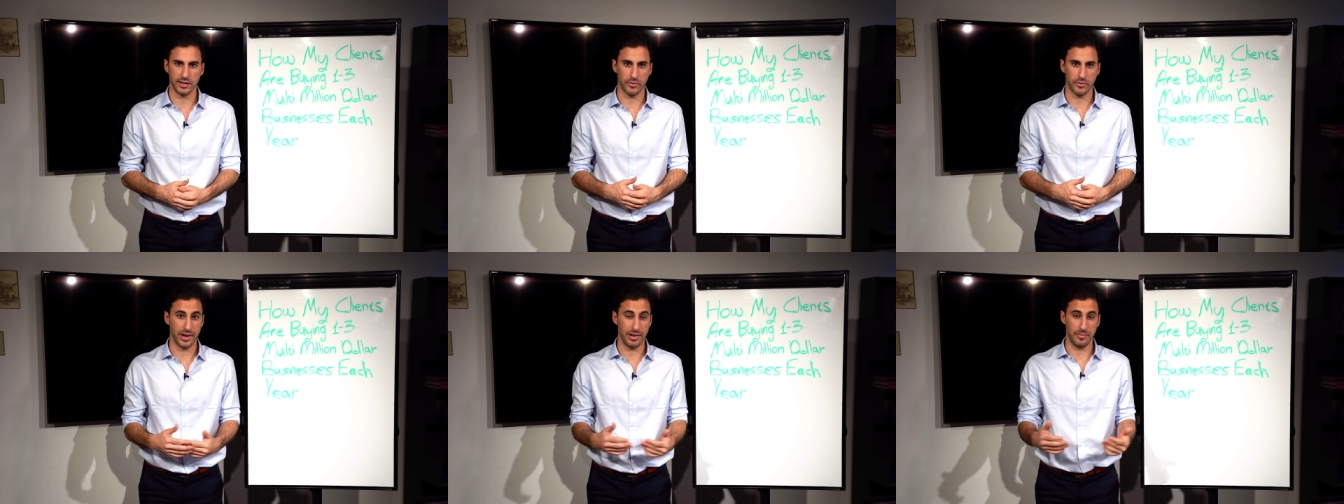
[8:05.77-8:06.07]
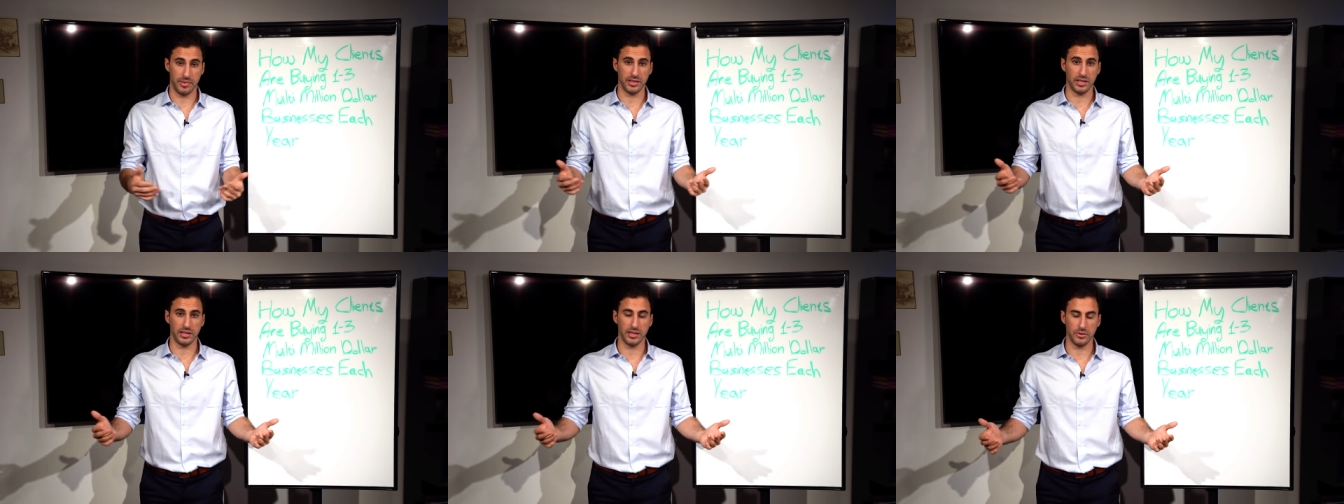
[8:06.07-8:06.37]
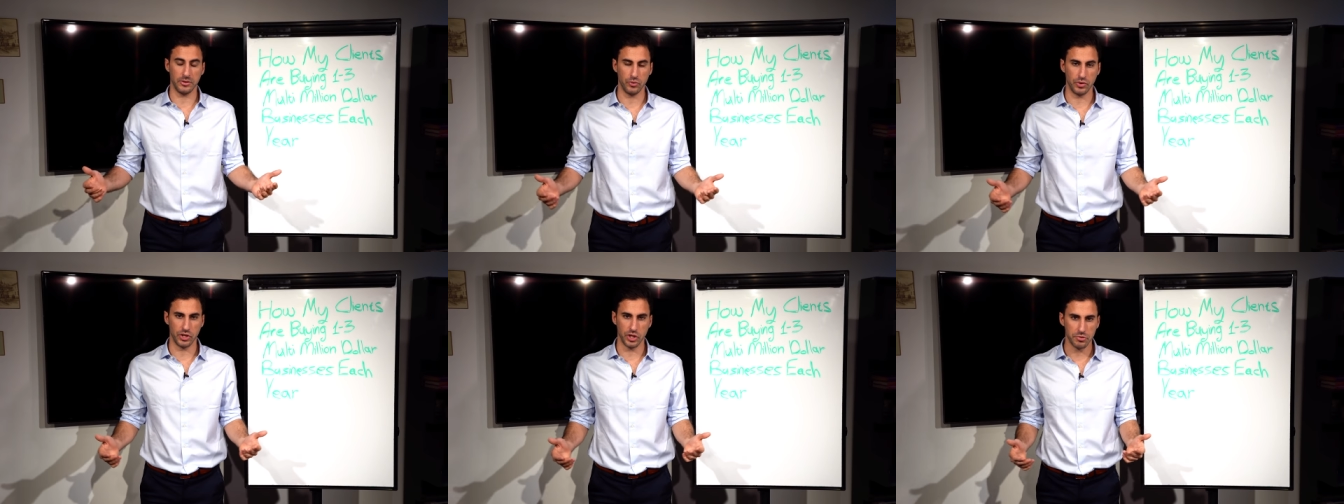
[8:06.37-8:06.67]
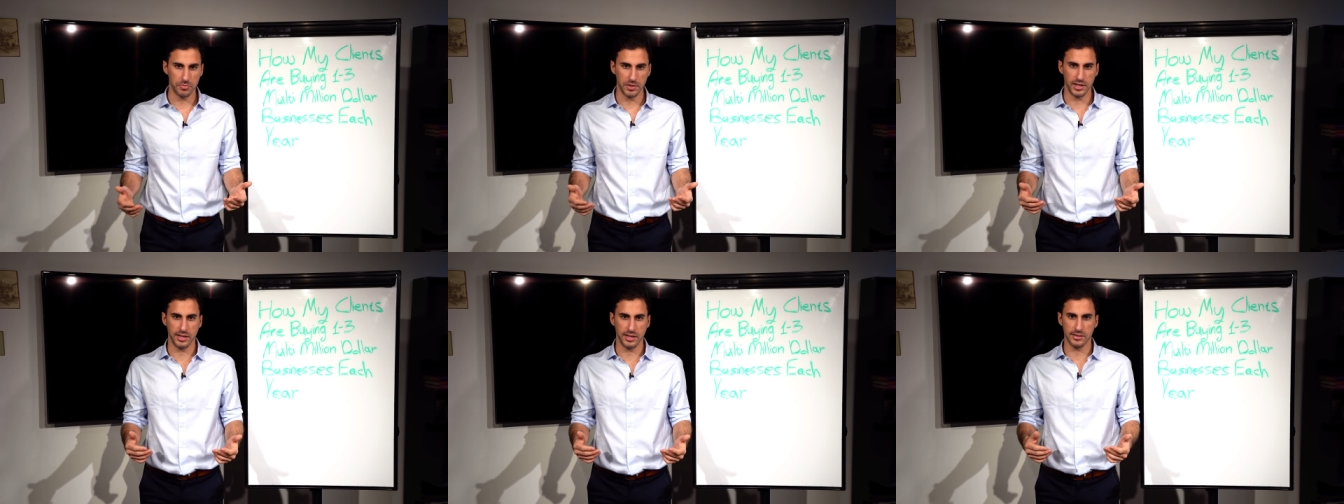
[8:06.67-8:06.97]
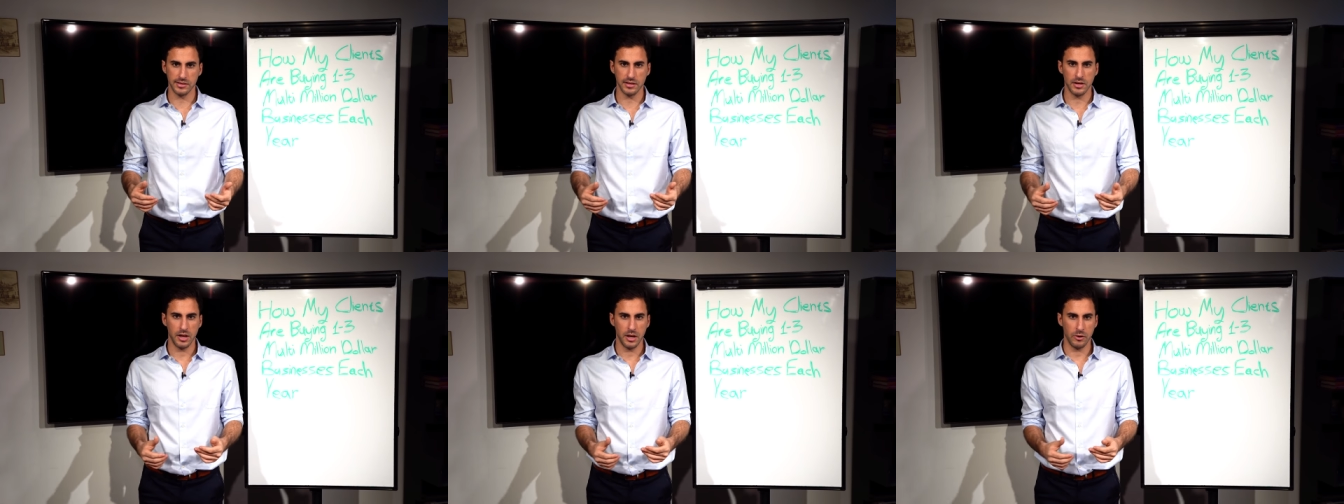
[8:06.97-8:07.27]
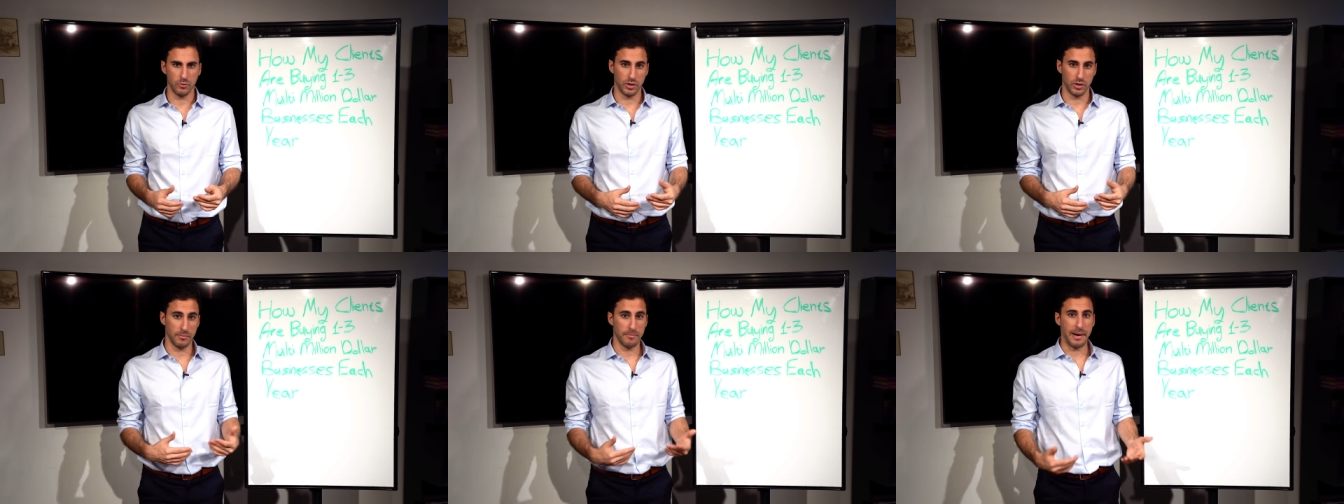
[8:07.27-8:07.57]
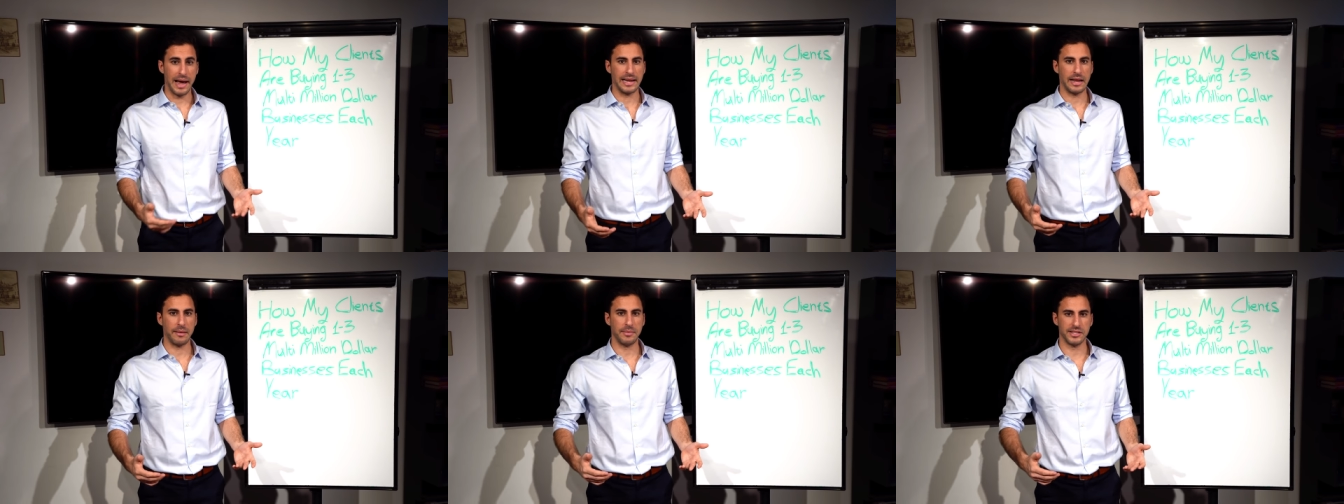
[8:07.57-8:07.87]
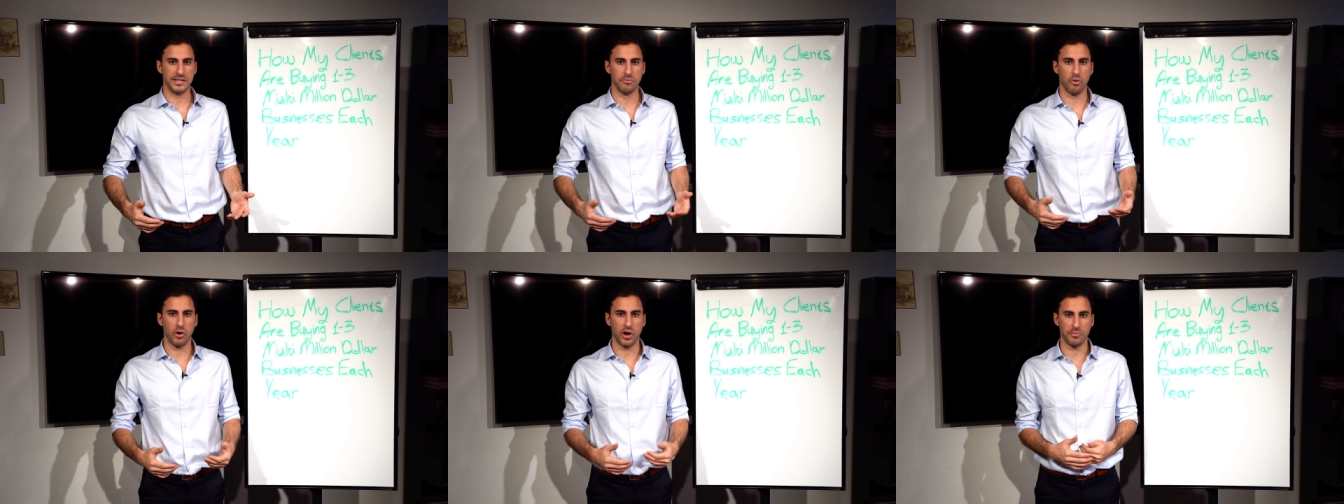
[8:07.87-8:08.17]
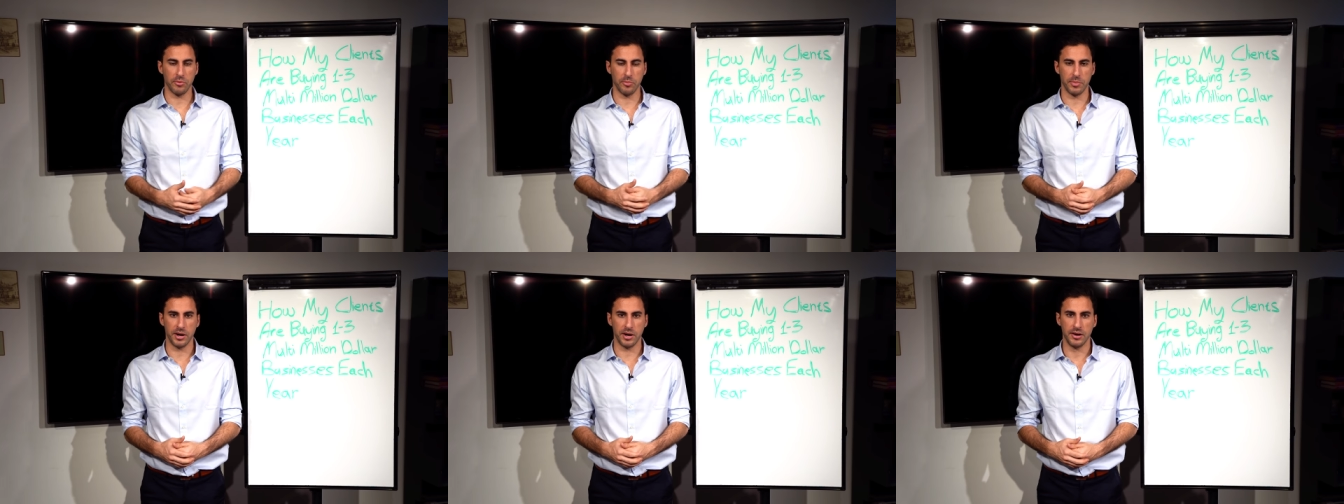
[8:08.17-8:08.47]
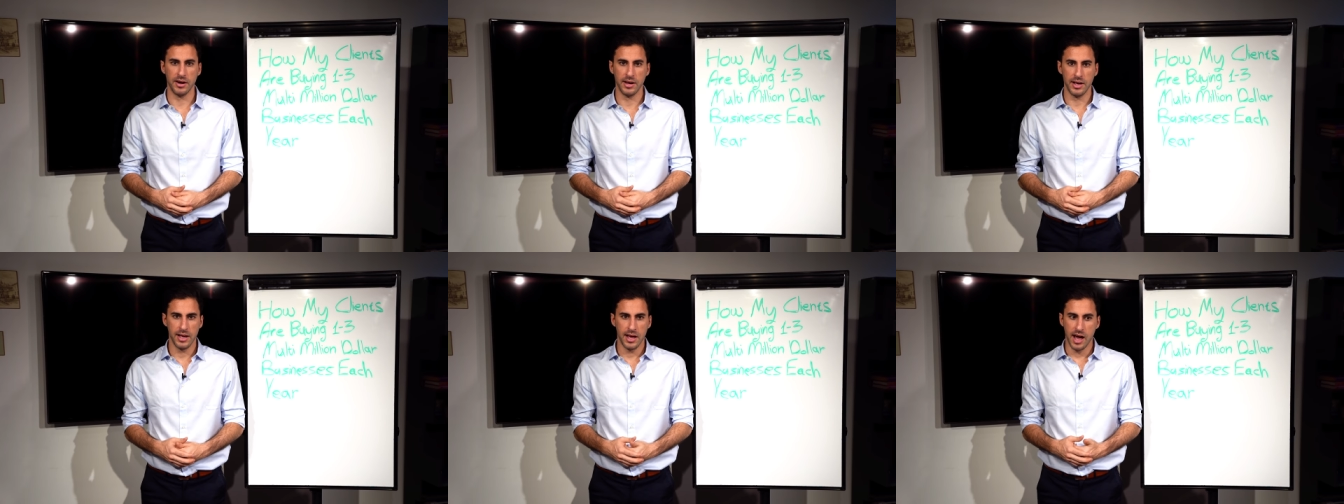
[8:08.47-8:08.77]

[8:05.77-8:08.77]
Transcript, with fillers: credibility to teach me this, well, my name is Moran Pober.